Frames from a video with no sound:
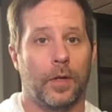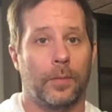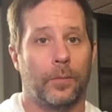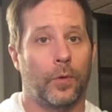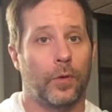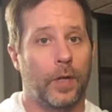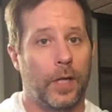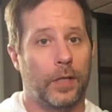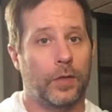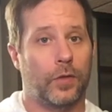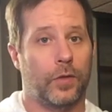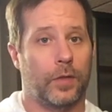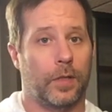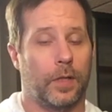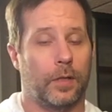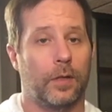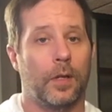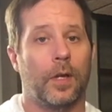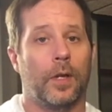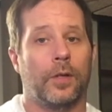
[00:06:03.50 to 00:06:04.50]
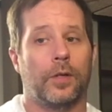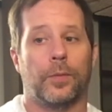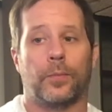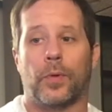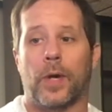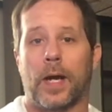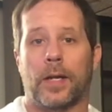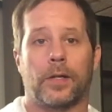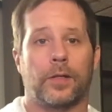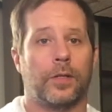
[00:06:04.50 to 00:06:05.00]
more interesting. You're
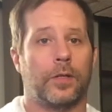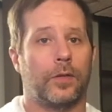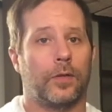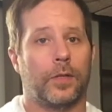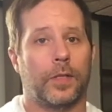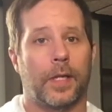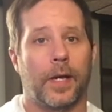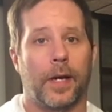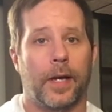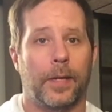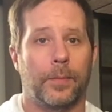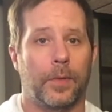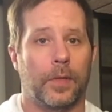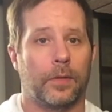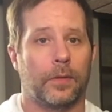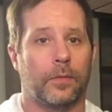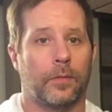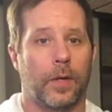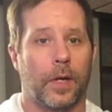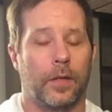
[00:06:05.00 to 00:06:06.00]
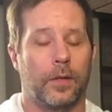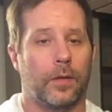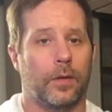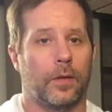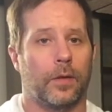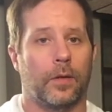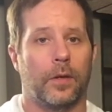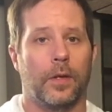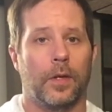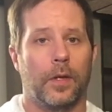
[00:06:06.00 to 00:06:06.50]
practicing your timing, right?
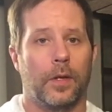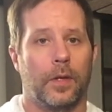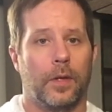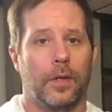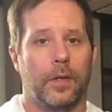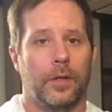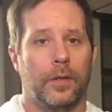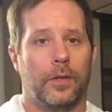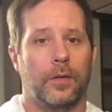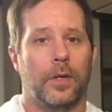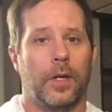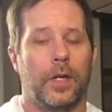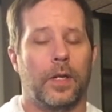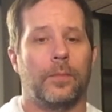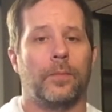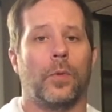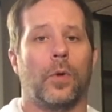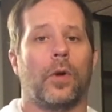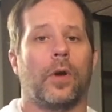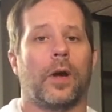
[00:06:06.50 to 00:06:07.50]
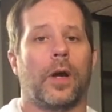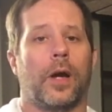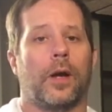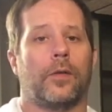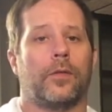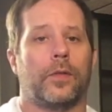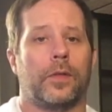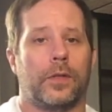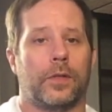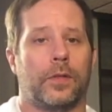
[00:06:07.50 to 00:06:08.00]
You're getting more out
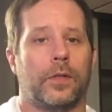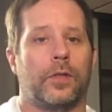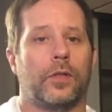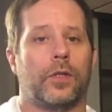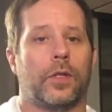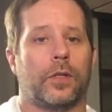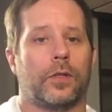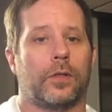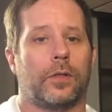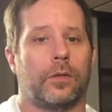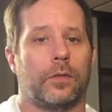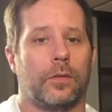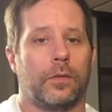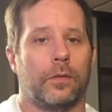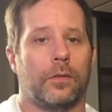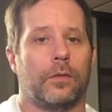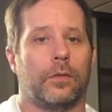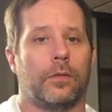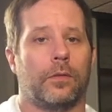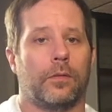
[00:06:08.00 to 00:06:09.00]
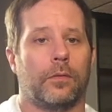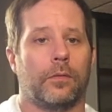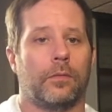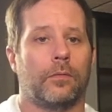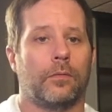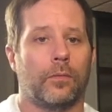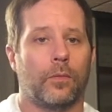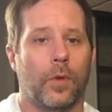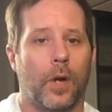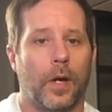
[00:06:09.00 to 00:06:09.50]
of this than just
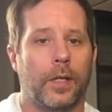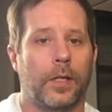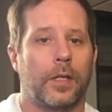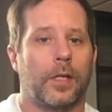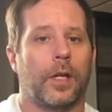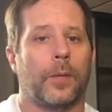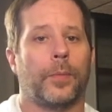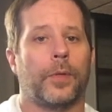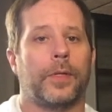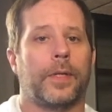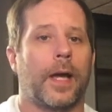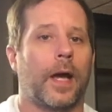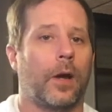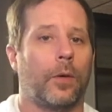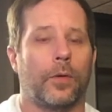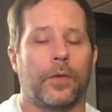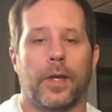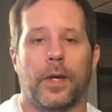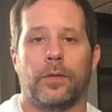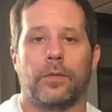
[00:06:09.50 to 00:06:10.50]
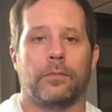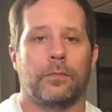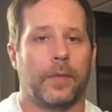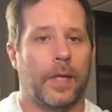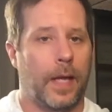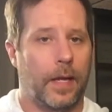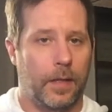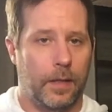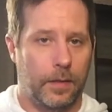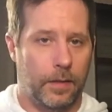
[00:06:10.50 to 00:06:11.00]
running it up and down without
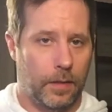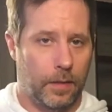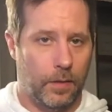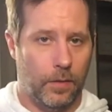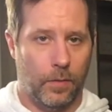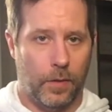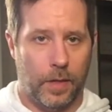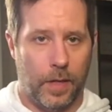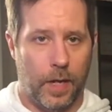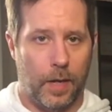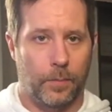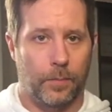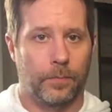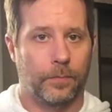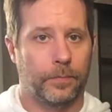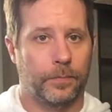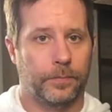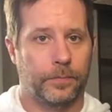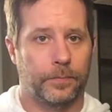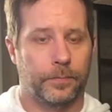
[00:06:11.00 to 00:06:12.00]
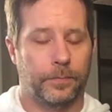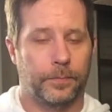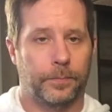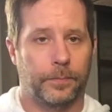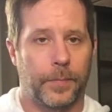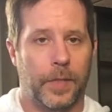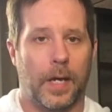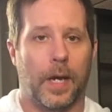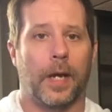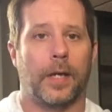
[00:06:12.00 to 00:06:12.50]
anything going on
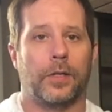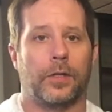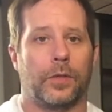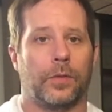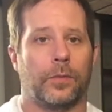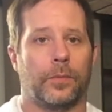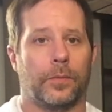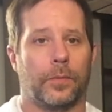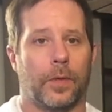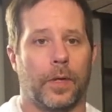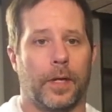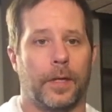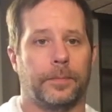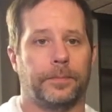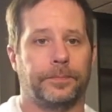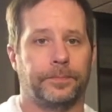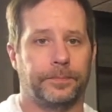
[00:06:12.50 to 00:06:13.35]
behind you, right?